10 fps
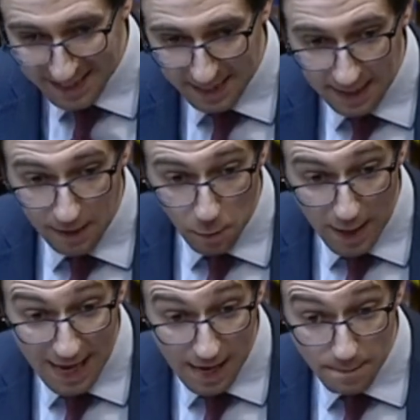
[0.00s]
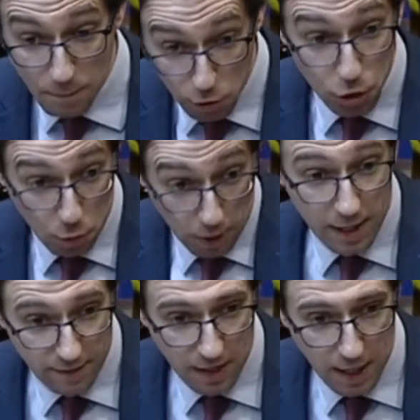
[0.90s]
now that we can put to work,
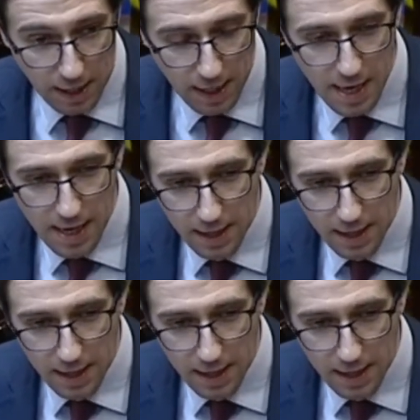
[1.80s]
if you like, in